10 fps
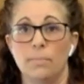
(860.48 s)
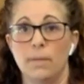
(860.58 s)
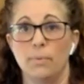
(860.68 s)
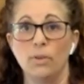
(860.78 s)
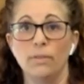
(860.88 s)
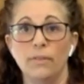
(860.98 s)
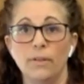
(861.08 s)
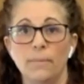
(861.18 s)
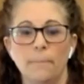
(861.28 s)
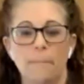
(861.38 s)
it would be
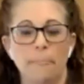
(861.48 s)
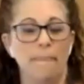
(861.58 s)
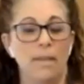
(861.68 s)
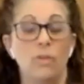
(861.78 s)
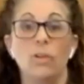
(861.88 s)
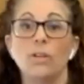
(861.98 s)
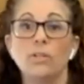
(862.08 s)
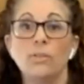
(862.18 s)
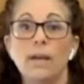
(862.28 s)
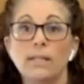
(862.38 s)
beautiful. You could
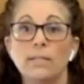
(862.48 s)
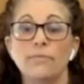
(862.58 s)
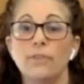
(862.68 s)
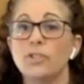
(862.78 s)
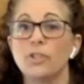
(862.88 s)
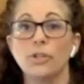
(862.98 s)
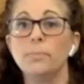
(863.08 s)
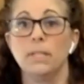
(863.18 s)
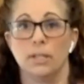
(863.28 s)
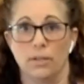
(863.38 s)
also add some fresh
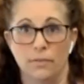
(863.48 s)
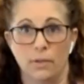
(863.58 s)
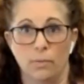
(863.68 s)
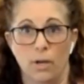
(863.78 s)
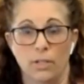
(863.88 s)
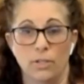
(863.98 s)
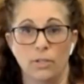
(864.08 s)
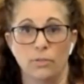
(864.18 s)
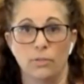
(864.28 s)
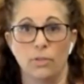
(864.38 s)
herbs here if you wanted
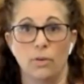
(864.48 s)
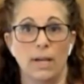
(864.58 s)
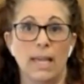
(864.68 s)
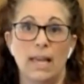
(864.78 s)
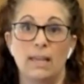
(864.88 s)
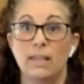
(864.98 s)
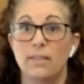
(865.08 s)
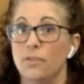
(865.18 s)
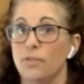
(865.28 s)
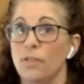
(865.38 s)
to. So again,
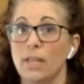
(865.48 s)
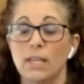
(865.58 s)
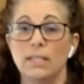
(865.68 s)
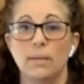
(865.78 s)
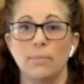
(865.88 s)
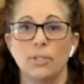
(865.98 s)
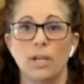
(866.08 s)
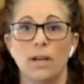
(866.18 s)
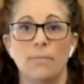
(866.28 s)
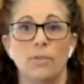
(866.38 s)
if you're thinking
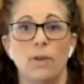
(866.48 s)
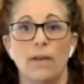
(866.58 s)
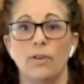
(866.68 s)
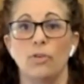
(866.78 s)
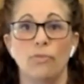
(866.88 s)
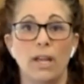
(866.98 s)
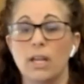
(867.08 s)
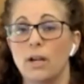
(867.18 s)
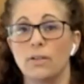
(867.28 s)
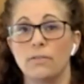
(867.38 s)
summertime and you have a
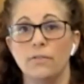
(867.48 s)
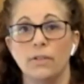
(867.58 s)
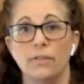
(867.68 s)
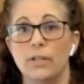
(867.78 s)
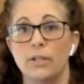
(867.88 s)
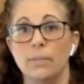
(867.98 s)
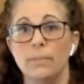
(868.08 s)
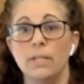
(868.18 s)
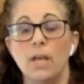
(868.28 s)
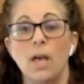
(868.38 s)
great garden full of herbs,